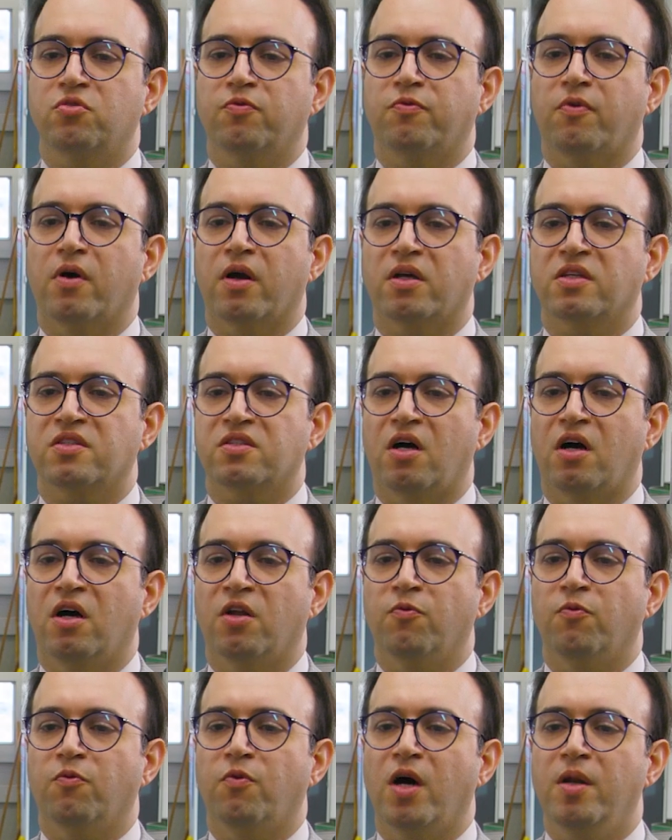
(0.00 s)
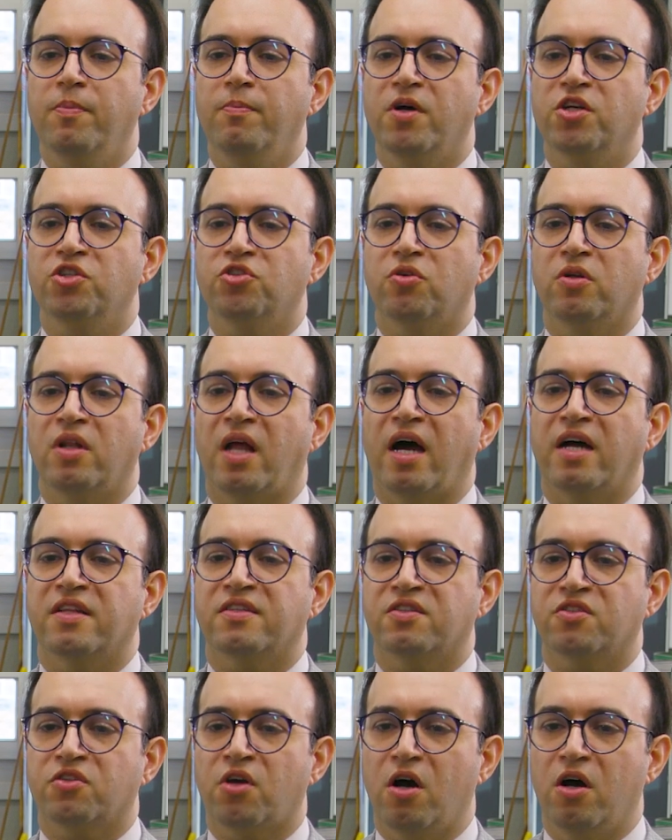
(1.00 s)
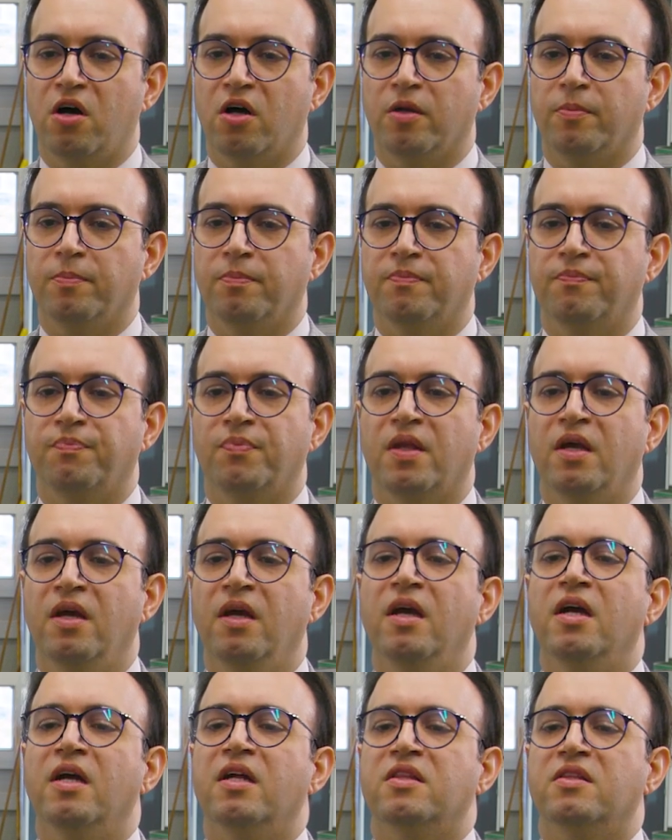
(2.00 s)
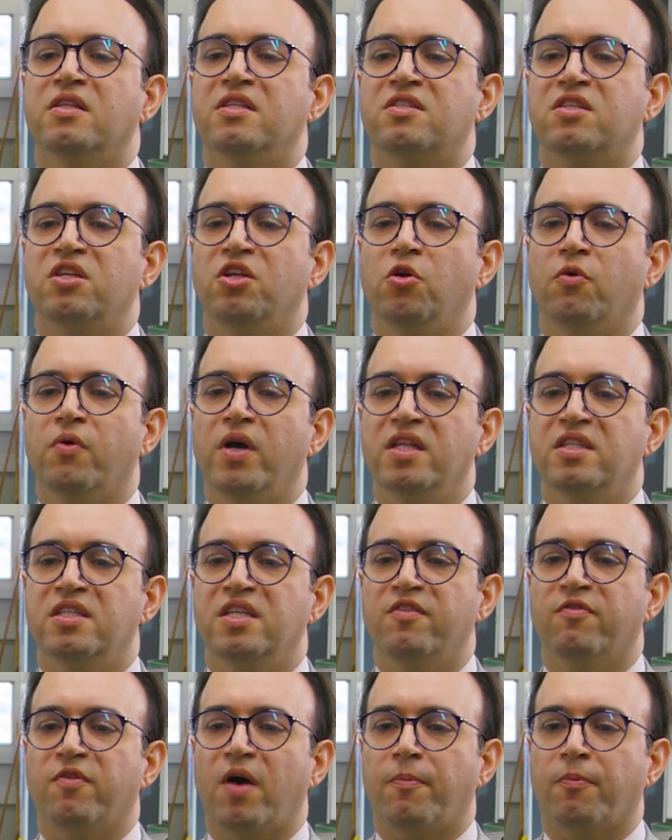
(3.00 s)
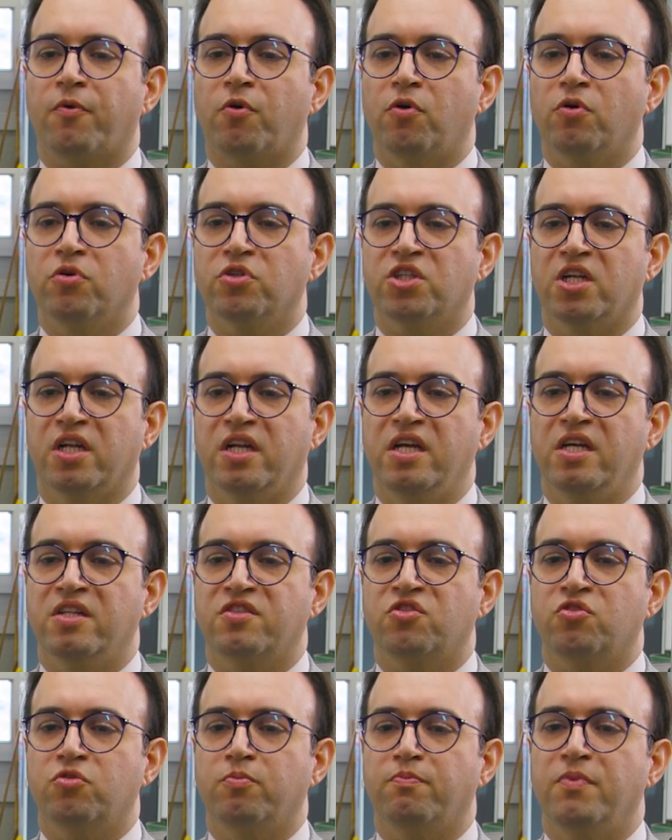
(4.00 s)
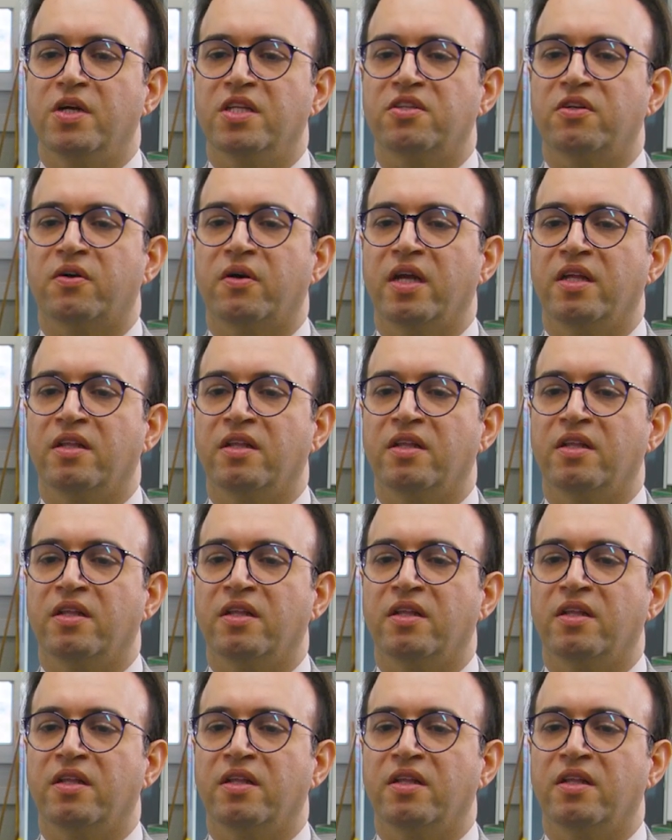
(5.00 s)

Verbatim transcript: to focus on one module at a time. This innovative approach leads to better